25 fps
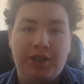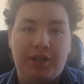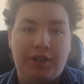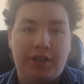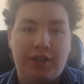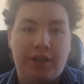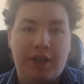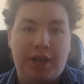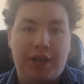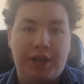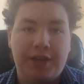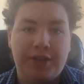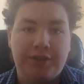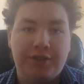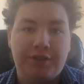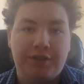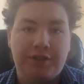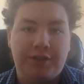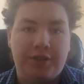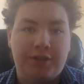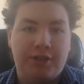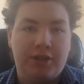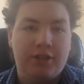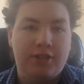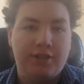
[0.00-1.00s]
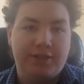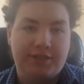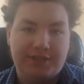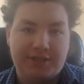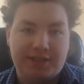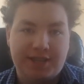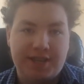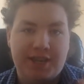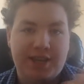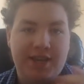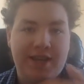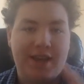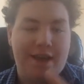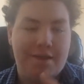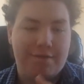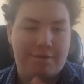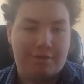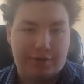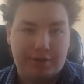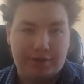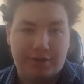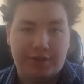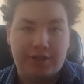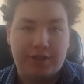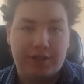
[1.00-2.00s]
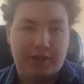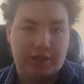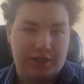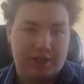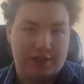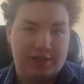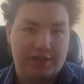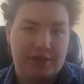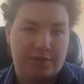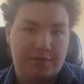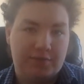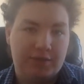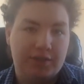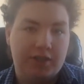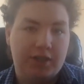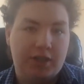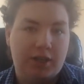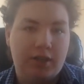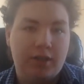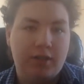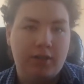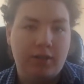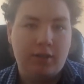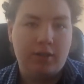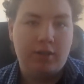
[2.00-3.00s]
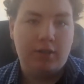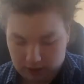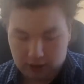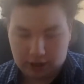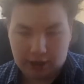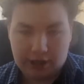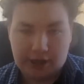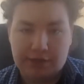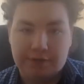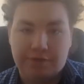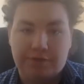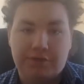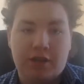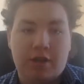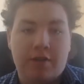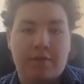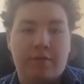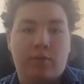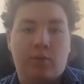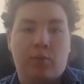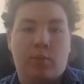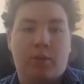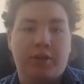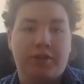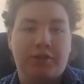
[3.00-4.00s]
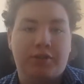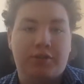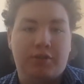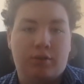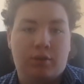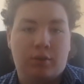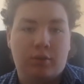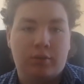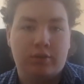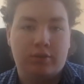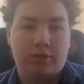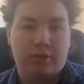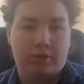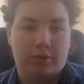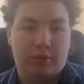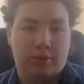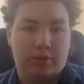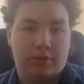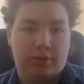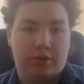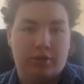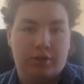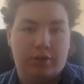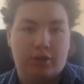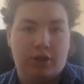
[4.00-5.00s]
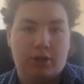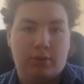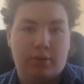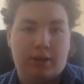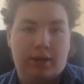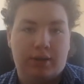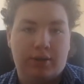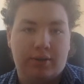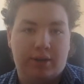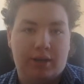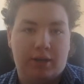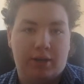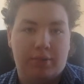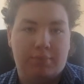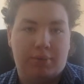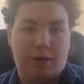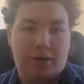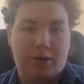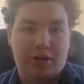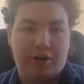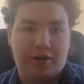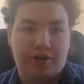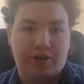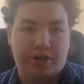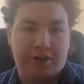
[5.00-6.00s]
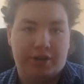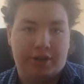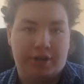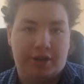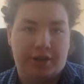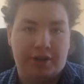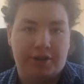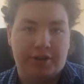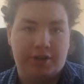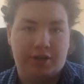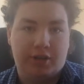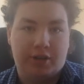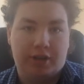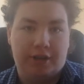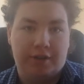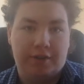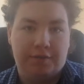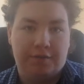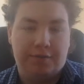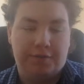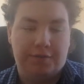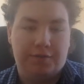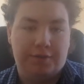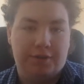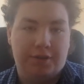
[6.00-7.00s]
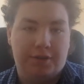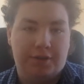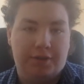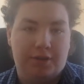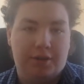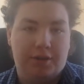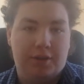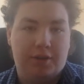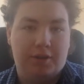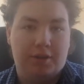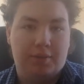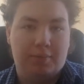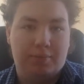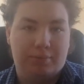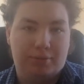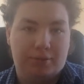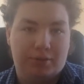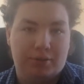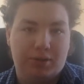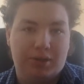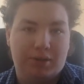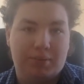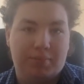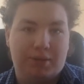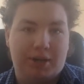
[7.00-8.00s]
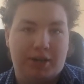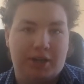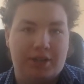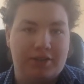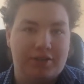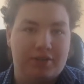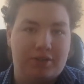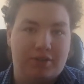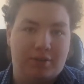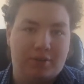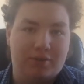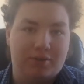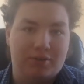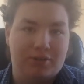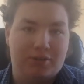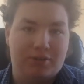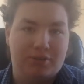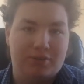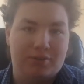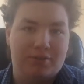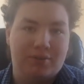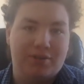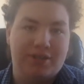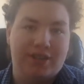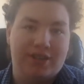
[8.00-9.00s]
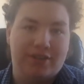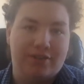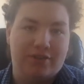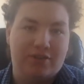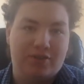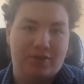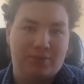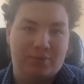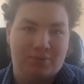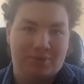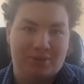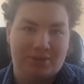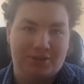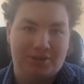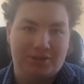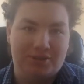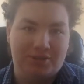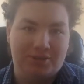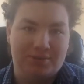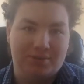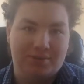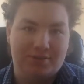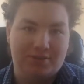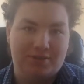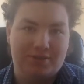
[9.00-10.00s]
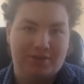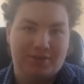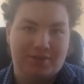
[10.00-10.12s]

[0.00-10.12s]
to that. See everything he's ever done. I have never once told you to go out and punch a Gacha Life. PewDiePie has told you death to all Jews.